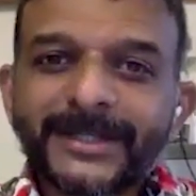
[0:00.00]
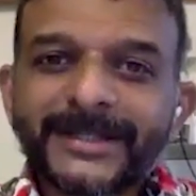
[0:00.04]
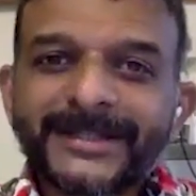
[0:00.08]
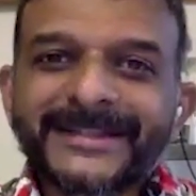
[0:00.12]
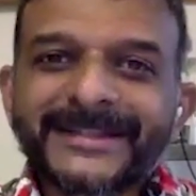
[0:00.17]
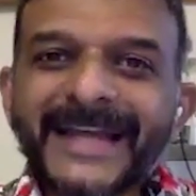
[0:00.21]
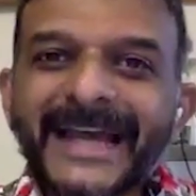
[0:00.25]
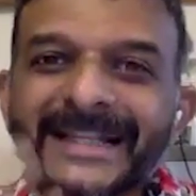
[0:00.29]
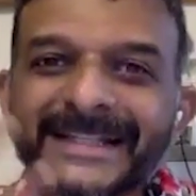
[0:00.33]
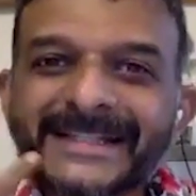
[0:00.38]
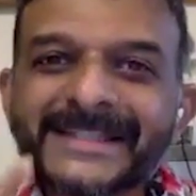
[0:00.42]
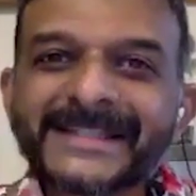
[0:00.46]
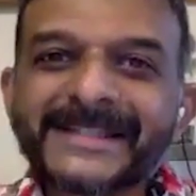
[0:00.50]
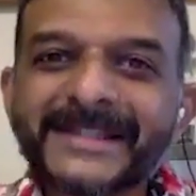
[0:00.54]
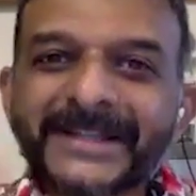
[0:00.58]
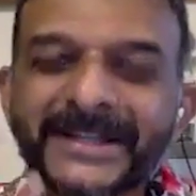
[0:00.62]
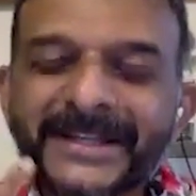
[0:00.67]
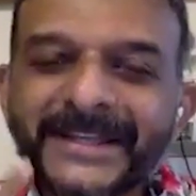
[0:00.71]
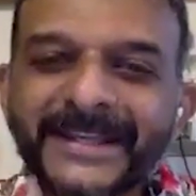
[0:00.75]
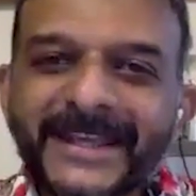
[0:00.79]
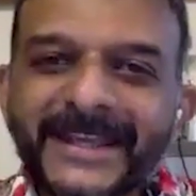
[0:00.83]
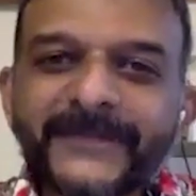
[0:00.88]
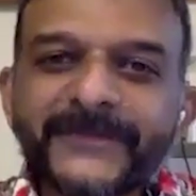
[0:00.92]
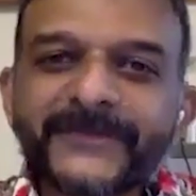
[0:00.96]
That's the
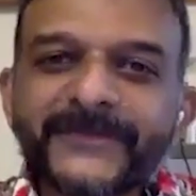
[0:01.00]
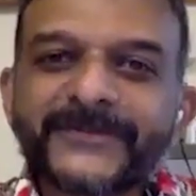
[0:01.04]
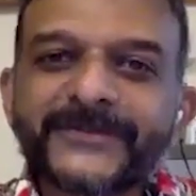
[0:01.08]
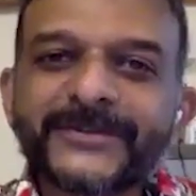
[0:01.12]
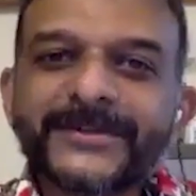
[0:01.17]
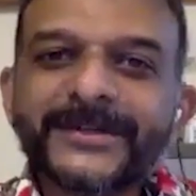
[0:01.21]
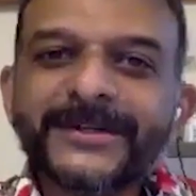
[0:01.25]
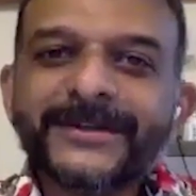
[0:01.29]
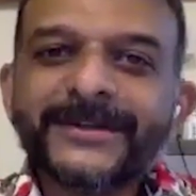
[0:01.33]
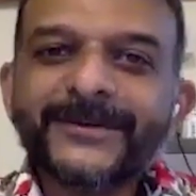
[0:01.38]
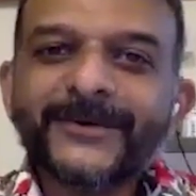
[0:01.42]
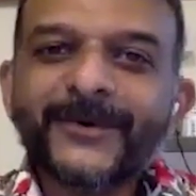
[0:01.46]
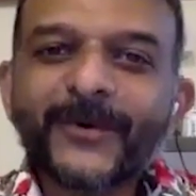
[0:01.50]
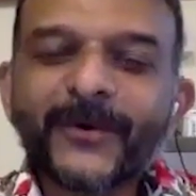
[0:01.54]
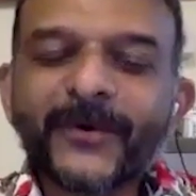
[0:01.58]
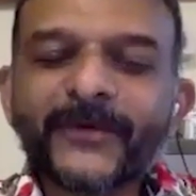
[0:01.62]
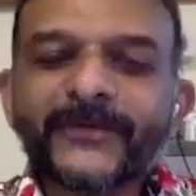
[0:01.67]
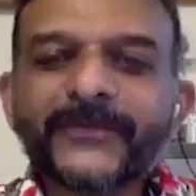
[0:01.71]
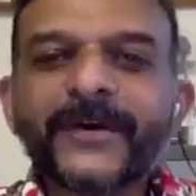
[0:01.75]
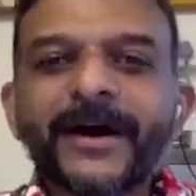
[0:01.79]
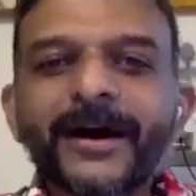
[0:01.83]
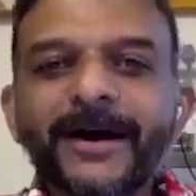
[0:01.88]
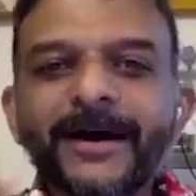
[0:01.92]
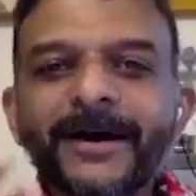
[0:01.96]
gift
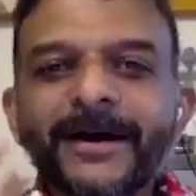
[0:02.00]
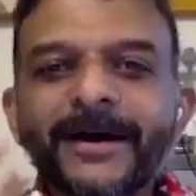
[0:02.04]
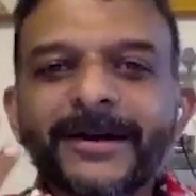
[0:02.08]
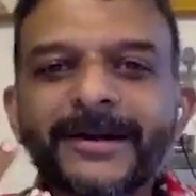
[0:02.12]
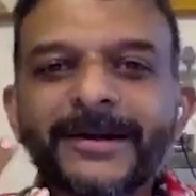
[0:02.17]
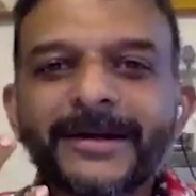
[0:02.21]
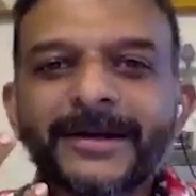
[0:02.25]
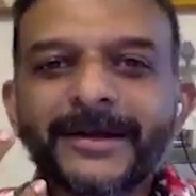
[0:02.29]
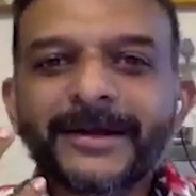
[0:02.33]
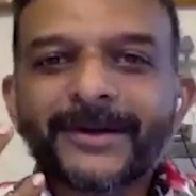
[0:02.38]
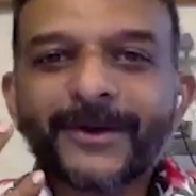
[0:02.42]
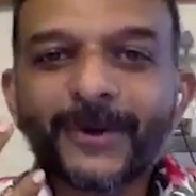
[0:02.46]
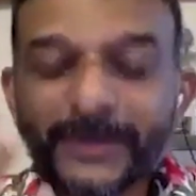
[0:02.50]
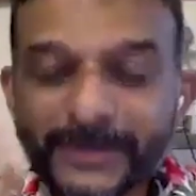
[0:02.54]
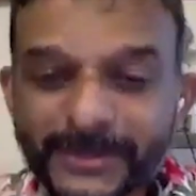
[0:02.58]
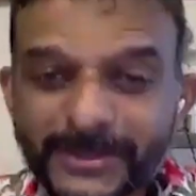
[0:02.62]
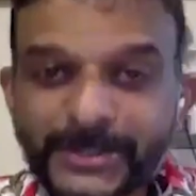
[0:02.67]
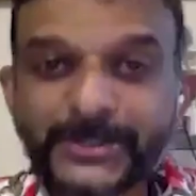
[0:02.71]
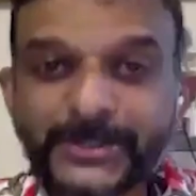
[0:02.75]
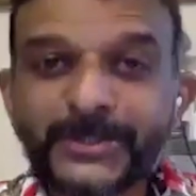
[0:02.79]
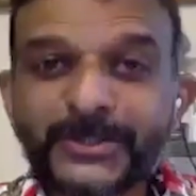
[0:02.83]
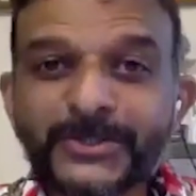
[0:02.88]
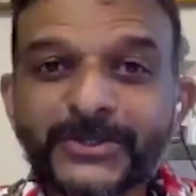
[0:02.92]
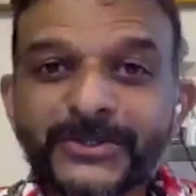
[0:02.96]
of our
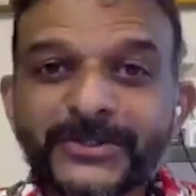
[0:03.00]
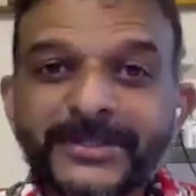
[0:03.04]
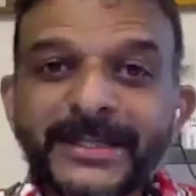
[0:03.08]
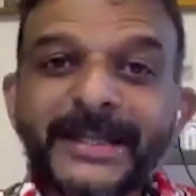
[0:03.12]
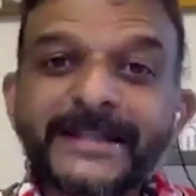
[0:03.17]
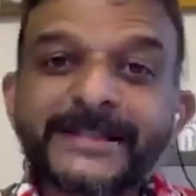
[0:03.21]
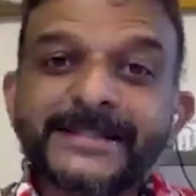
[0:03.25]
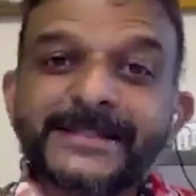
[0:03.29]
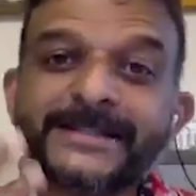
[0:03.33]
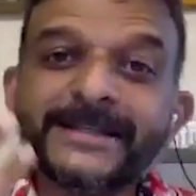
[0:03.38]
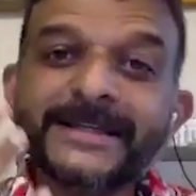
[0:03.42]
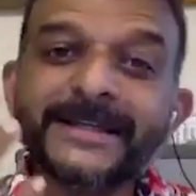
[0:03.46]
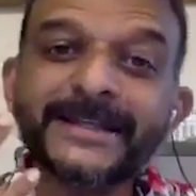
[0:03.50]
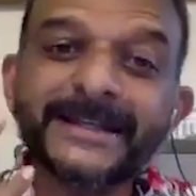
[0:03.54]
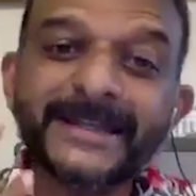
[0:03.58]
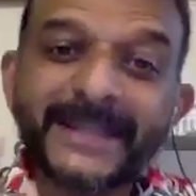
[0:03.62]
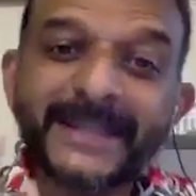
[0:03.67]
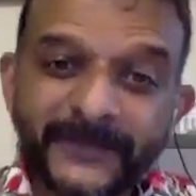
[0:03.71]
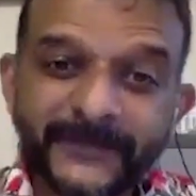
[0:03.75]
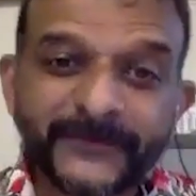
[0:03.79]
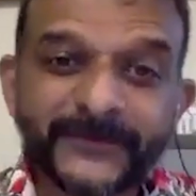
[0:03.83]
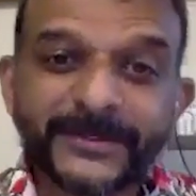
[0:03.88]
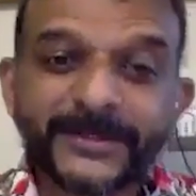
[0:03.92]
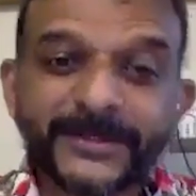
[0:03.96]
constitution. That's the
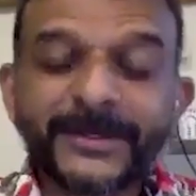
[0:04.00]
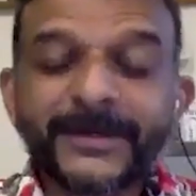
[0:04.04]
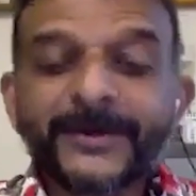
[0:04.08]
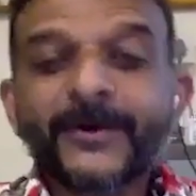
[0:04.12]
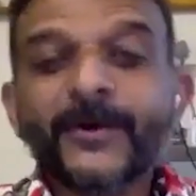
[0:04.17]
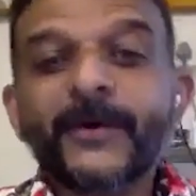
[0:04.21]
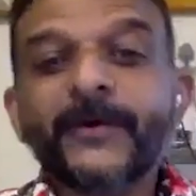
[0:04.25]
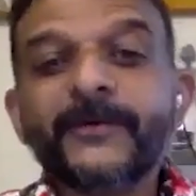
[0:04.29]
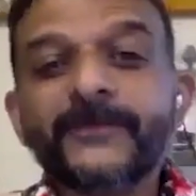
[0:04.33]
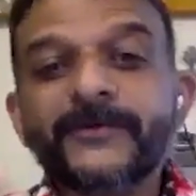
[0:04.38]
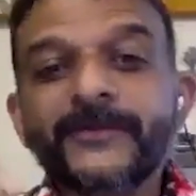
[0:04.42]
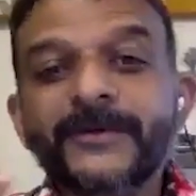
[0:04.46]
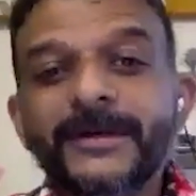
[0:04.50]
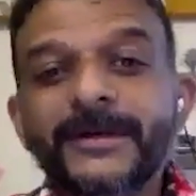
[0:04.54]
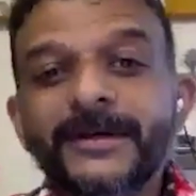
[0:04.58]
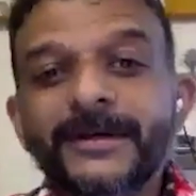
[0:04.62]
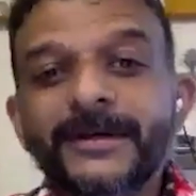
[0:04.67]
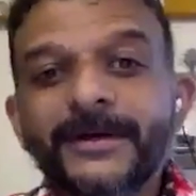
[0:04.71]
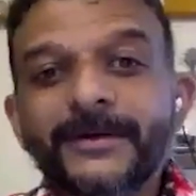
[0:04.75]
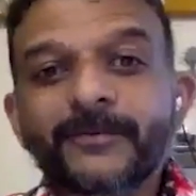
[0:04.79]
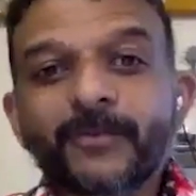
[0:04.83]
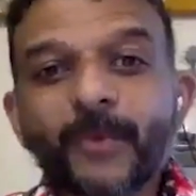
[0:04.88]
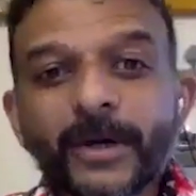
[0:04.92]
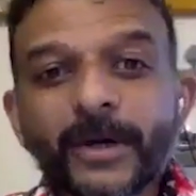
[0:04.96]
gift of
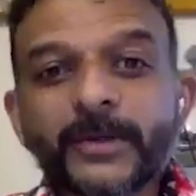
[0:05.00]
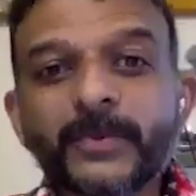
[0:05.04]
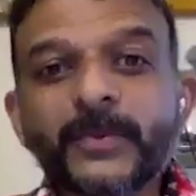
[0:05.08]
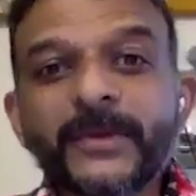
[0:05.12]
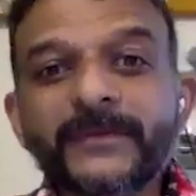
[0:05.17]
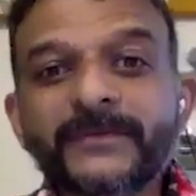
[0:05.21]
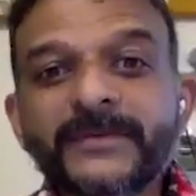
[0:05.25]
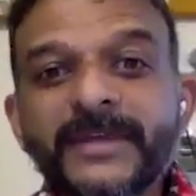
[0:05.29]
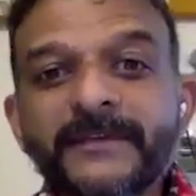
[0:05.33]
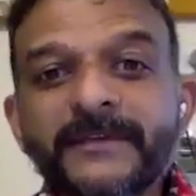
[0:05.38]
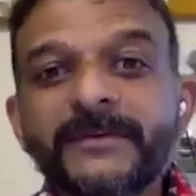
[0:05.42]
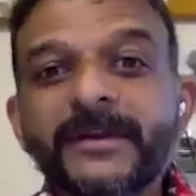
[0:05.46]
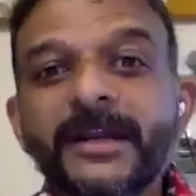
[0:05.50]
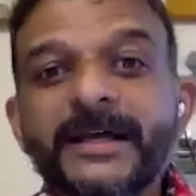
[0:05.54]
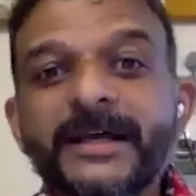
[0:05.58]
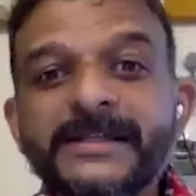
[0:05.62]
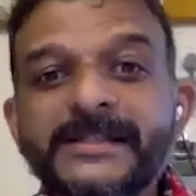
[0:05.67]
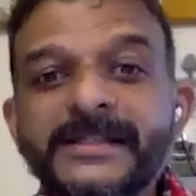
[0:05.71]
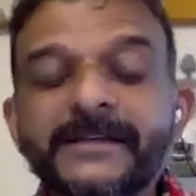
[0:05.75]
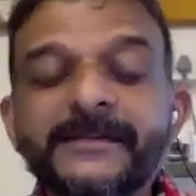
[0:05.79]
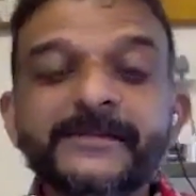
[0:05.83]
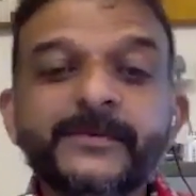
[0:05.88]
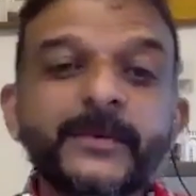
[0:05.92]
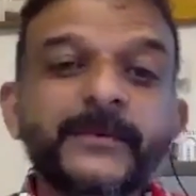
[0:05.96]
what we've given
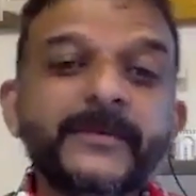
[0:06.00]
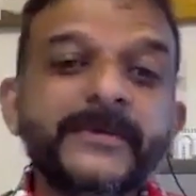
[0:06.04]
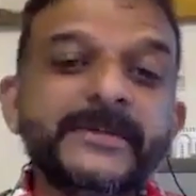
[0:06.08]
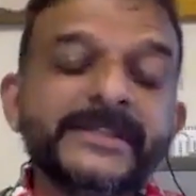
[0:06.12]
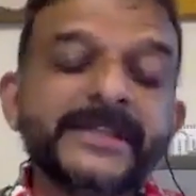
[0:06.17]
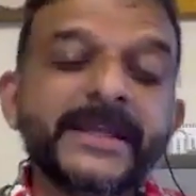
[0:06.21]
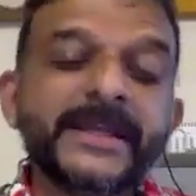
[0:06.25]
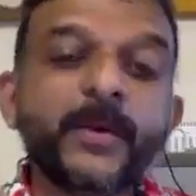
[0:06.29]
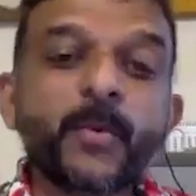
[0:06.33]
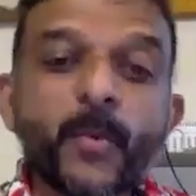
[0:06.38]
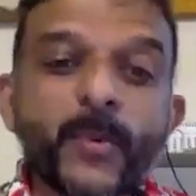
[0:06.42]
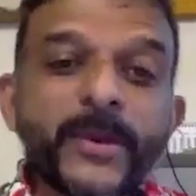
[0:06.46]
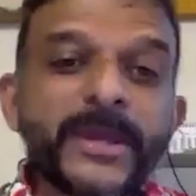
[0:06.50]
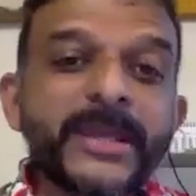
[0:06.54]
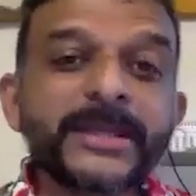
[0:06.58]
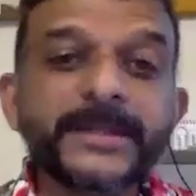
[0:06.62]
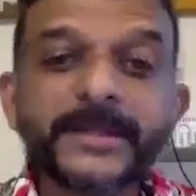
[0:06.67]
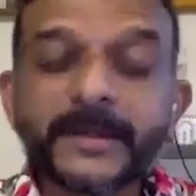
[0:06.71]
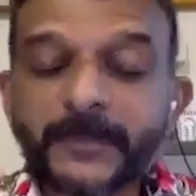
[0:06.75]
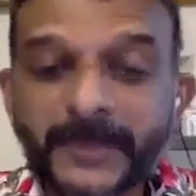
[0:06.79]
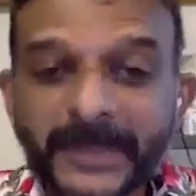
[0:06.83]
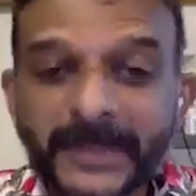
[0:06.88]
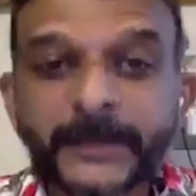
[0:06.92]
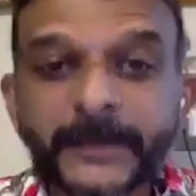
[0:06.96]
ourselves when we say we
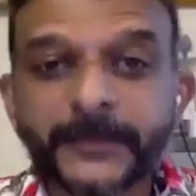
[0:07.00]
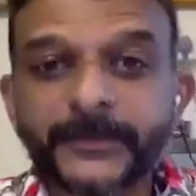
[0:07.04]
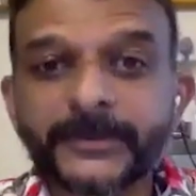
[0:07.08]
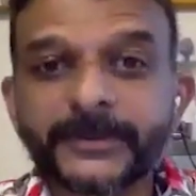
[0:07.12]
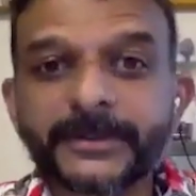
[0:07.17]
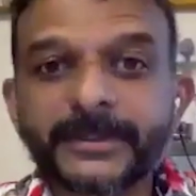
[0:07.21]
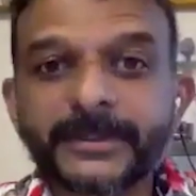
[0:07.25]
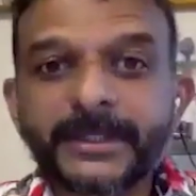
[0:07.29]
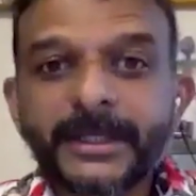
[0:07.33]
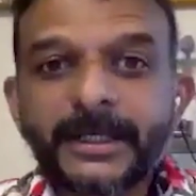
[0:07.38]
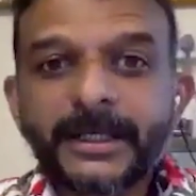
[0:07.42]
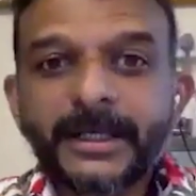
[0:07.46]
the people.